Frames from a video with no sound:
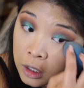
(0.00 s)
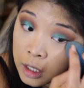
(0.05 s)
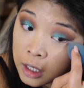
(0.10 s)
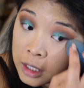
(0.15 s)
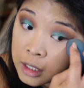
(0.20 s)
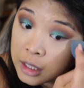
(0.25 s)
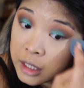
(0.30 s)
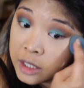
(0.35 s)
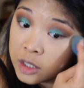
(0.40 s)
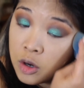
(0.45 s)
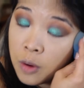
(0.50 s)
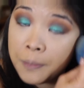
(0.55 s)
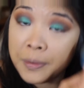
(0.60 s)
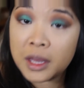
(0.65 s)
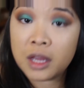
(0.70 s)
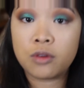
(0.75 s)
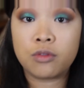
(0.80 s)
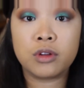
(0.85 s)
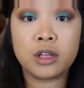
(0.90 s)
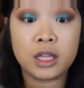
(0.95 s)
A little
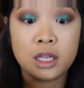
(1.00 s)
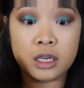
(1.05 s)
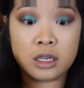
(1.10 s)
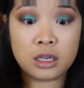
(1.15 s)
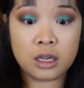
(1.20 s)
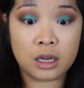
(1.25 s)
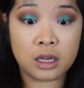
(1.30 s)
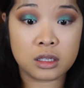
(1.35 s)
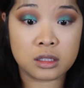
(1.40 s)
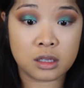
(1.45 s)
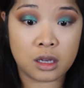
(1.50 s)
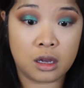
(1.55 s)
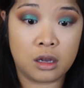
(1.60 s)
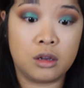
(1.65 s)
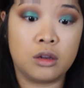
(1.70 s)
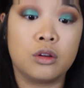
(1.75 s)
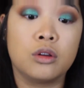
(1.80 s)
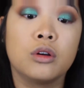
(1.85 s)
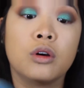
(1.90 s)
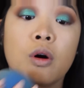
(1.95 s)
bit really does
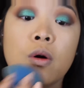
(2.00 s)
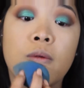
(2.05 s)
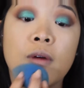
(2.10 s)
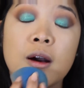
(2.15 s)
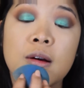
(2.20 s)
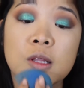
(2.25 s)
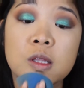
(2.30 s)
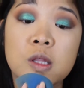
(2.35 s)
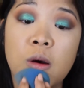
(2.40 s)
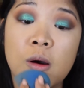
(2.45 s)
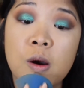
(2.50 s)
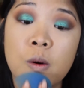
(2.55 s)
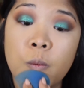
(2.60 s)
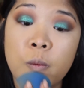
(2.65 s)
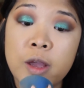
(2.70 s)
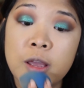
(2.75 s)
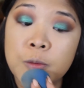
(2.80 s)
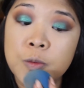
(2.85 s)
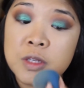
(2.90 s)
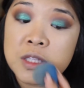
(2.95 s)
go a long
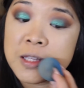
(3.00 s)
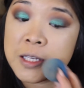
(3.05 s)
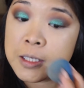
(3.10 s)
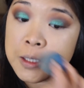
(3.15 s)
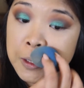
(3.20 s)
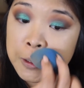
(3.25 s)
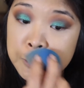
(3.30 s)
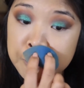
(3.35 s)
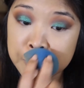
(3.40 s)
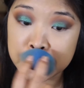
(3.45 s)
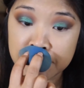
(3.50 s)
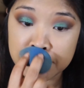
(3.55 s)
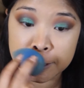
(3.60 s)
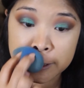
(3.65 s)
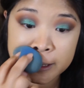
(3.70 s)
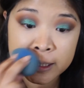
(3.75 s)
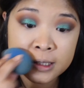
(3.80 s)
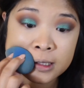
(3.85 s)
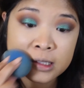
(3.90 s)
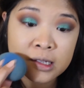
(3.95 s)
way with these
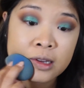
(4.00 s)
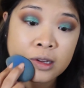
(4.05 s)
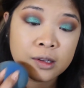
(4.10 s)
concealers,